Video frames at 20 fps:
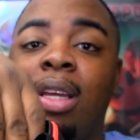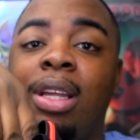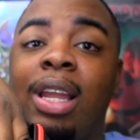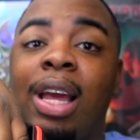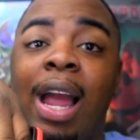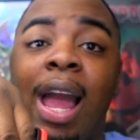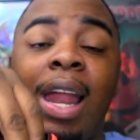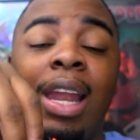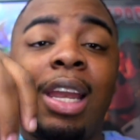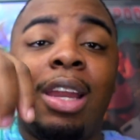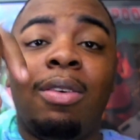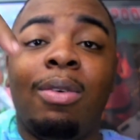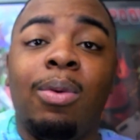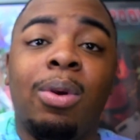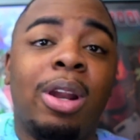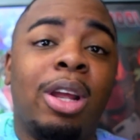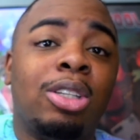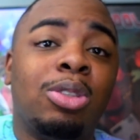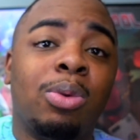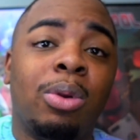Like, I didn't even
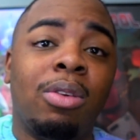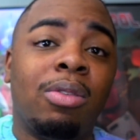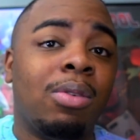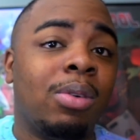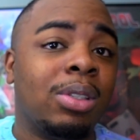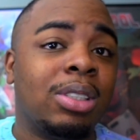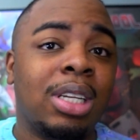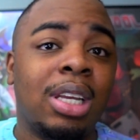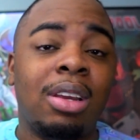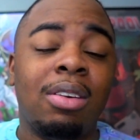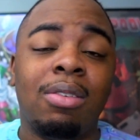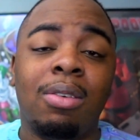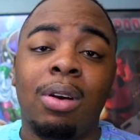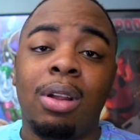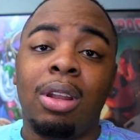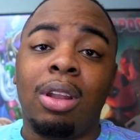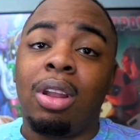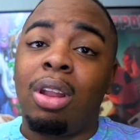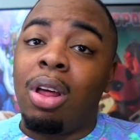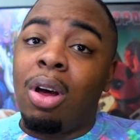wear that 2014 for a
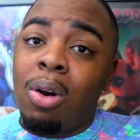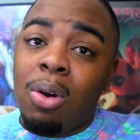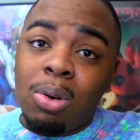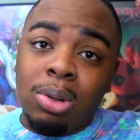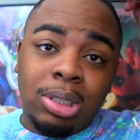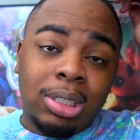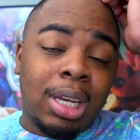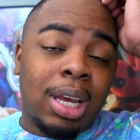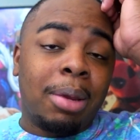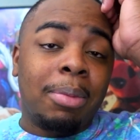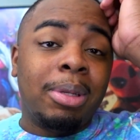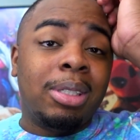long time.